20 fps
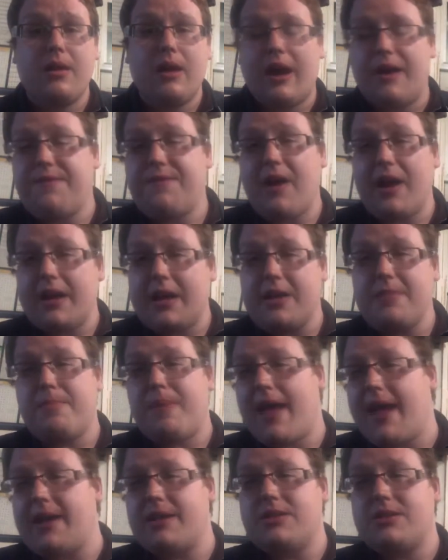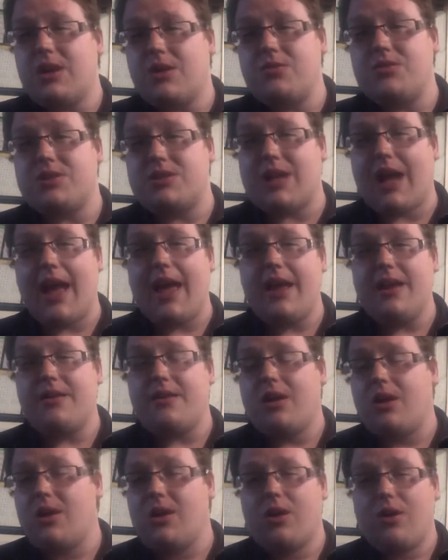A fucking Pixo site?
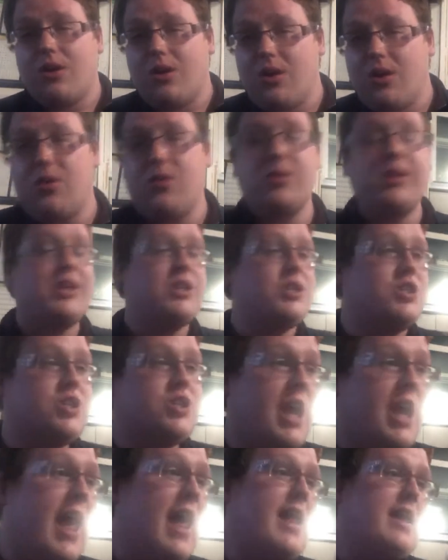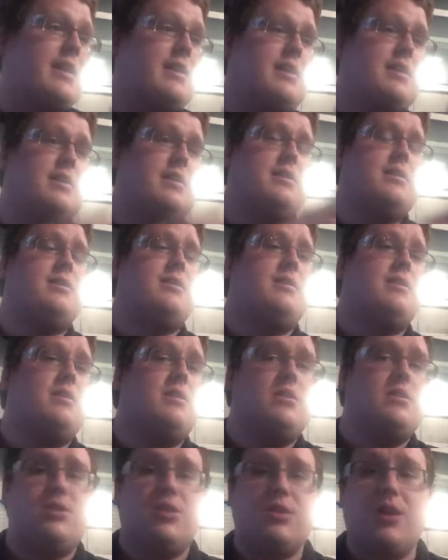Holy shit.
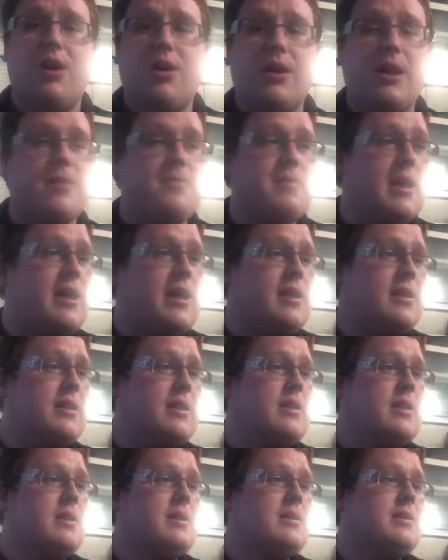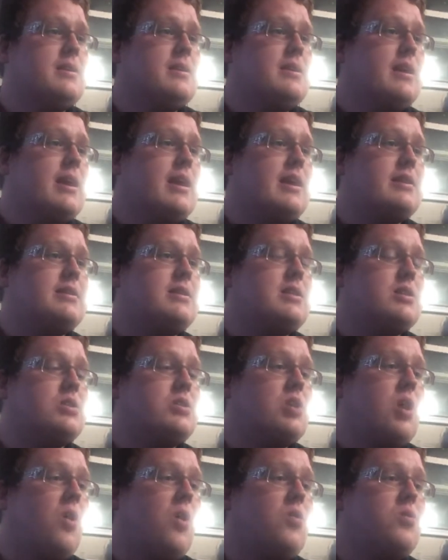Do you know what I mean? It's
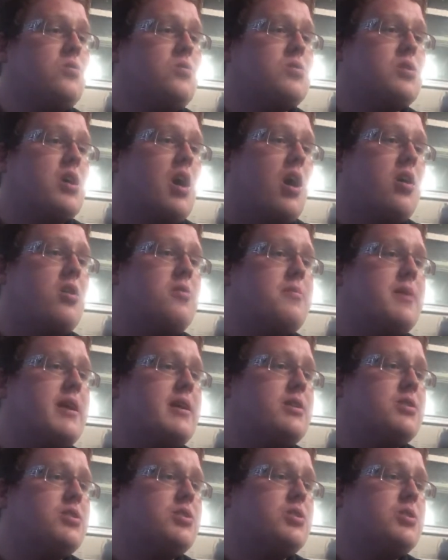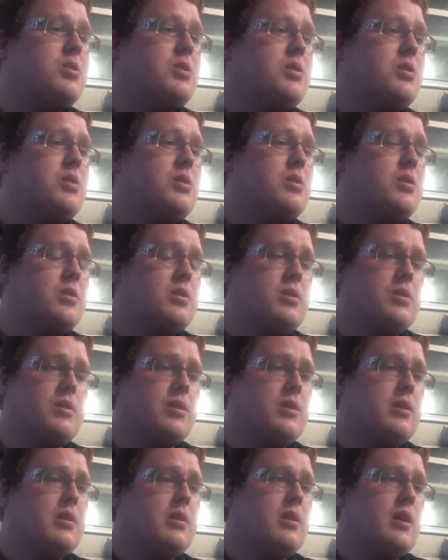just total garbage.
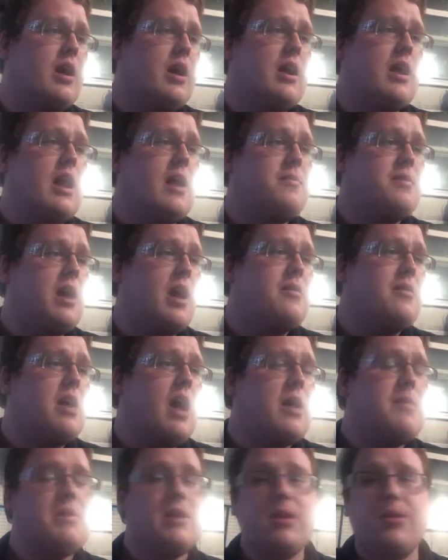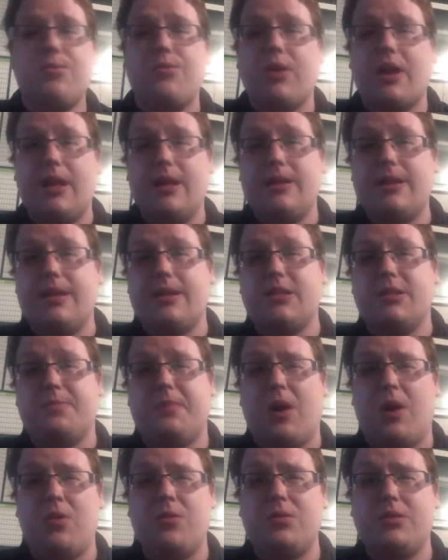I, I, I'm going to read these
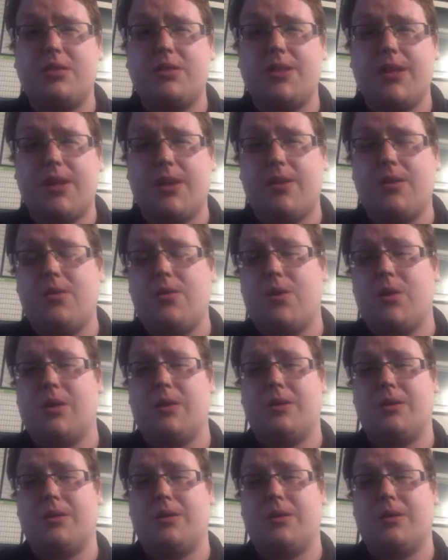posts to you.